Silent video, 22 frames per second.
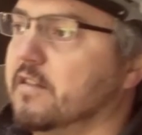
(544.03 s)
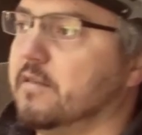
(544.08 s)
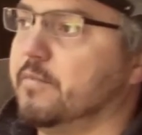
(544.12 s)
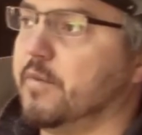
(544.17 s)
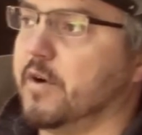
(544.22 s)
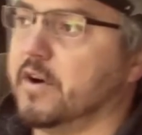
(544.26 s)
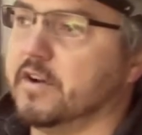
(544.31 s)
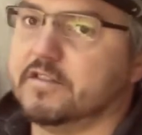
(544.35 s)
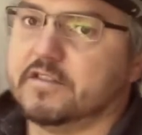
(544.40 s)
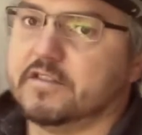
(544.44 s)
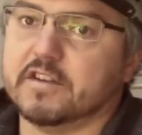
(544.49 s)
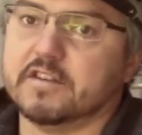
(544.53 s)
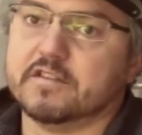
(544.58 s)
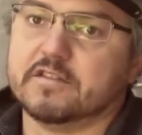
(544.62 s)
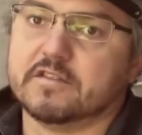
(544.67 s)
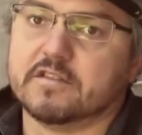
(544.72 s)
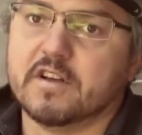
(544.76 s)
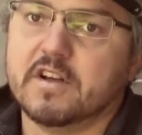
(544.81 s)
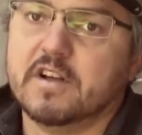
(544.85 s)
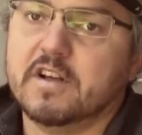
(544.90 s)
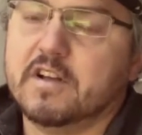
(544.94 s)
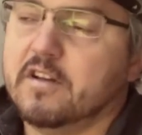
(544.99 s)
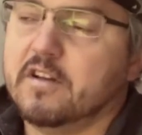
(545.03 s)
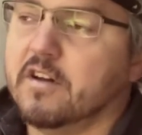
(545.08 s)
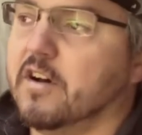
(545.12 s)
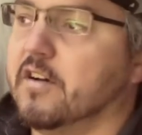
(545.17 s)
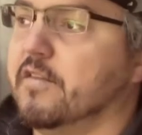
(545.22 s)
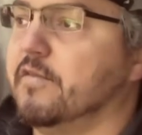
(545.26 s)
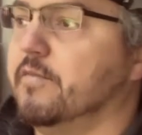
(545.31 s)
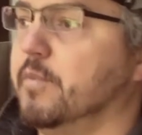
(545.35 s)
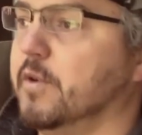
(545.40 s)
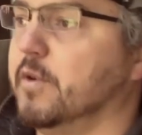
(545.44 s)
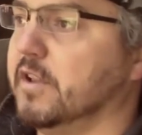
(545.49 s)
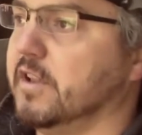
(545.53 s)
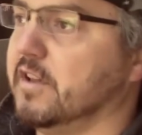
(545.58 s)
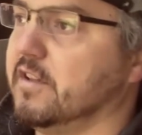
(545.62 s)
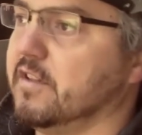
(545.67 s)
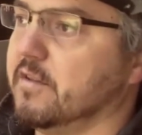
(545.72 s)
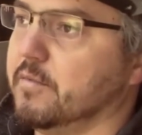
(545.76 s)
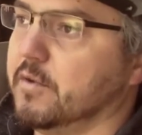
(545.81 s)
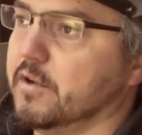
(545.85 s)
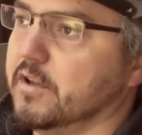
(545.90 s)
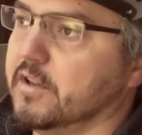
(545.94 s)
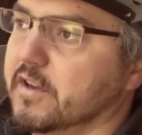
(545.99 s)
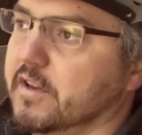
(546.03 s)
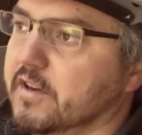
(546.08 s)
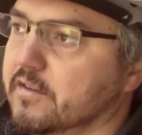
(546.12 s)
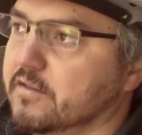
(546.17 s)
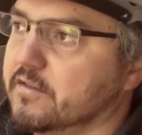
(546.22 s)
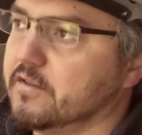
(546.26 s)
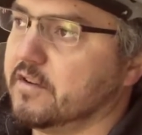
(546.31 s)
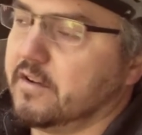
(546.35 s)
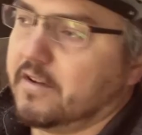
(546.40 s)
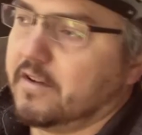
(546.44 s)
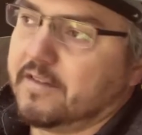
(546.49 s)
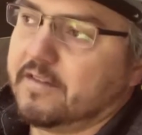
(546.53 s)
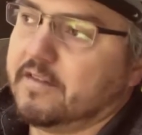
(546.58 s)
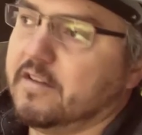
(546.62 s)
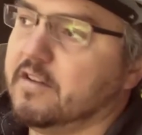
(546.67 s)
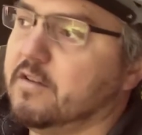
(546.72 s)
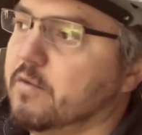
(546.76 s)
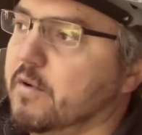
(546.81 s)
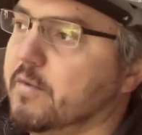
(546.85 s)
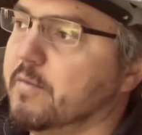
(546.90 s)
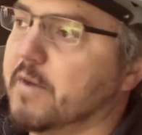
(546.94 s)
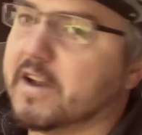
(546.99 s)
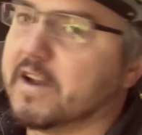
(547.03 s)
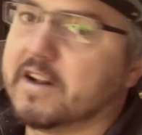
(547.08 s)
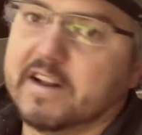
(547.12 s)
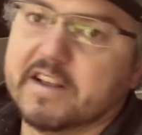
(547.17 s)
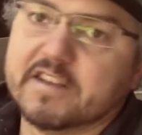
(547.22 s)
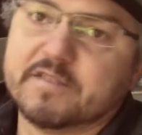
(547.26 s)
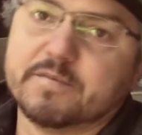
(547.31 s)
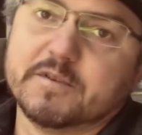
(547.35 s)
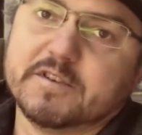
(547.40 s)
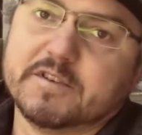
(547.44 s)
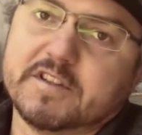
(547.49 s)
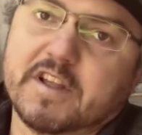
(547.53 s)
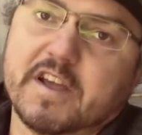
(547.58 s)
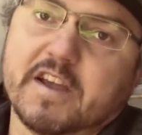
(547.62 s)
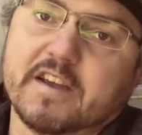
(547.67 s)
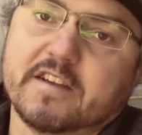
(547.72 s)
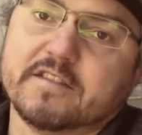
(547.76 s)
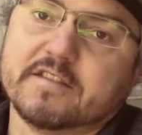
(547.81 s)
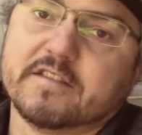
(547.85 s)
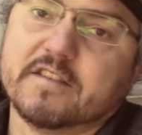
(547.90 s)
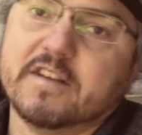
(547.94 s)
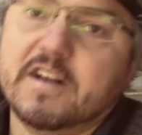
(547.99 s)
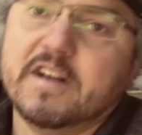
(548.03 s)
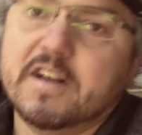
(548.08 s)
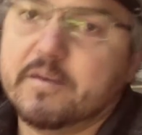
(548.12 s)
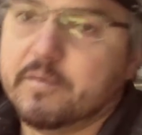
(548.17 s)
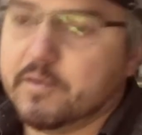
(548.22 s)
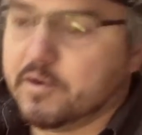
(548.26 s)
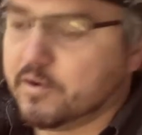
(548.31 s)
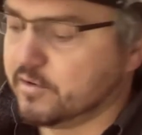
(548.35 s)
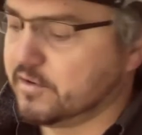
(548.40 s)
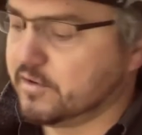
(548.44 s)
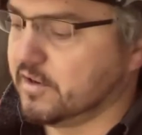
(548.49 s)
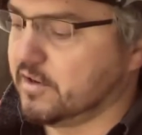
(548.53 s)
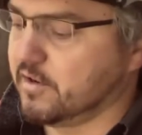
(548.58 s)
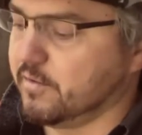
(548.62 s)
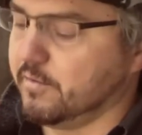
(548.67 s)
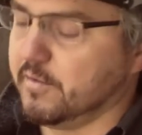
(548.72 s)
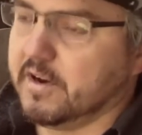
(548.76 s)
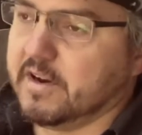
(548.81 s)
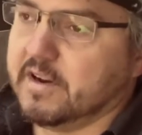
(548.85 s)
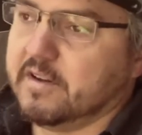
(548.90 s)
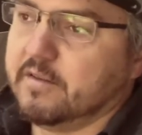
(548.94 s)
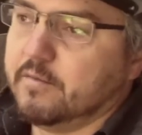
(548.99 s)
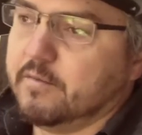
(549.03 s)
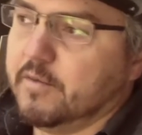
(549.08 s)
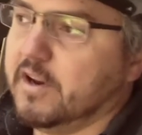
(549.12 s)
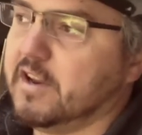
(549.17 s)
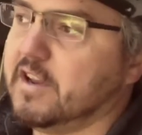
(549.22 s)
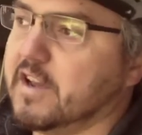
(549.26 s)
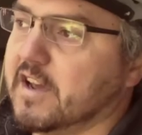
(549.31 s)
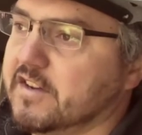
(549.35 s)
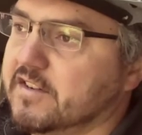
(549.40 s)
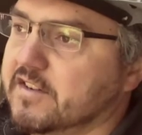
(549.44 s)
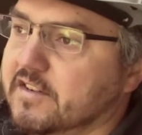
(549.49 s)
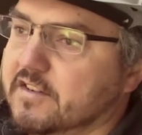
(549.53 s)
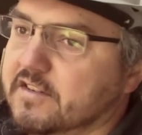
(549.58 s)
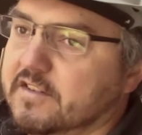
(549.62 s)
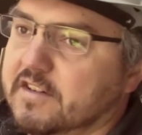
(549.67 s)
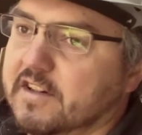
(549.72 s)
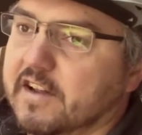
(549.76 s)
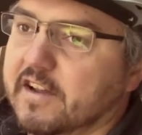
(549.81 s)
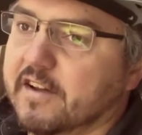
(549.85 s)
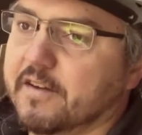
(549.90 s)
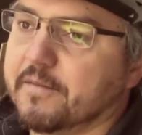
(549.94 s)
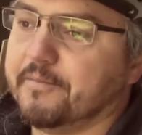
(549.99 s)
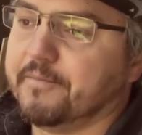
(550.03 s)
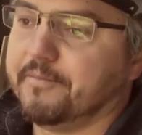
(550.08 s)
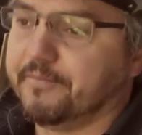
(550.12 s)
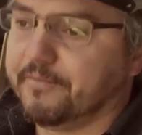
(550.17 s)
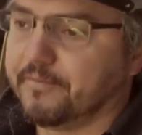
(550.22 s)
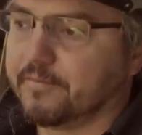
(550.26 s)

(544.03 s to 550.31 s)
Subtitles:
the process of building the building. So I think we make less mistakes because the communication is clear.